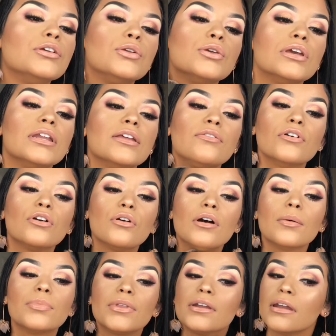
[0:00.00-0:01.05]
You can even go
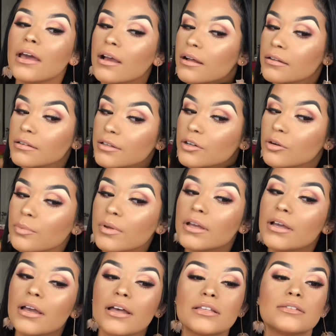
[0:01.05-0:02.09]
up the neck a little
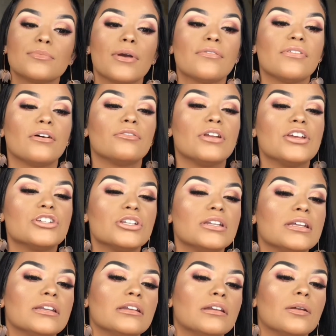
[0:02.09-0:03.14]
bit because my foundation
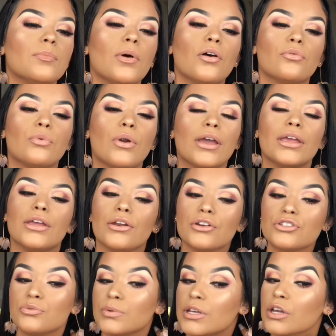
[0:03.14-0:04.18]
ended about right here,
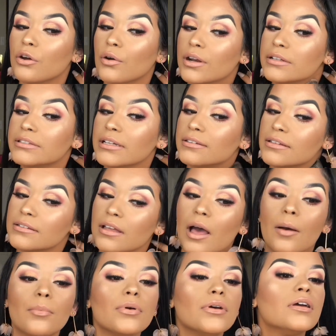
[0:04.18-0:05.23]
so we can go ahead and take this
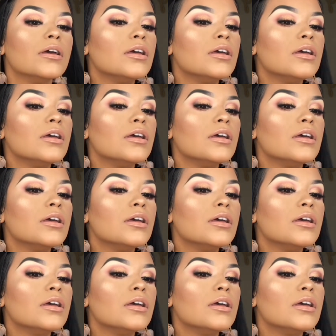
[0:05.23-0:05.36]
up